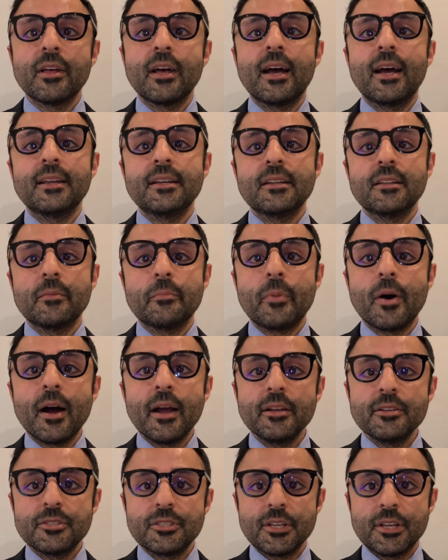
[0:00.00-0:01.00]
under the
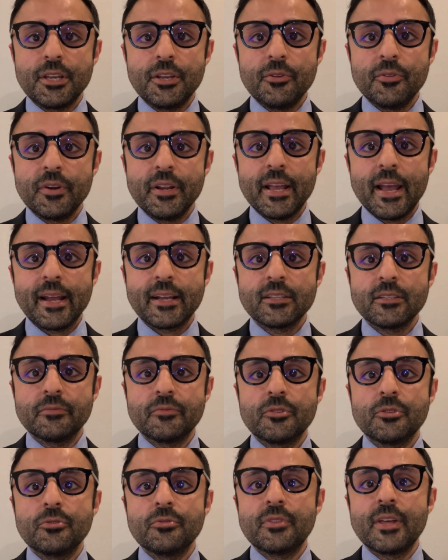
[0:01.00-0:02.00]
Biosecurity Act of
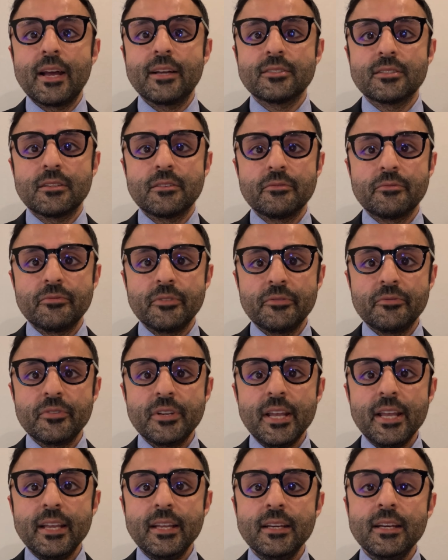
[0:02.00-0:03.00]

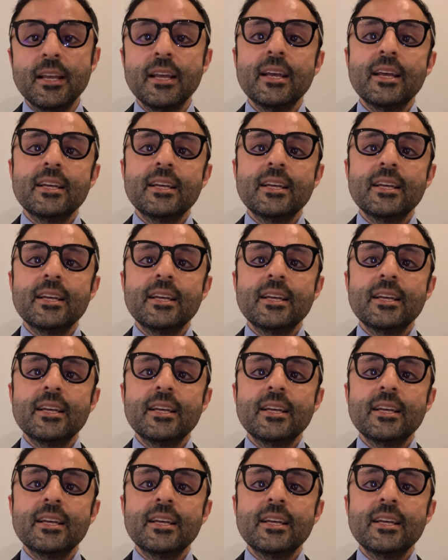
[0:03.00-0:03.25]
2015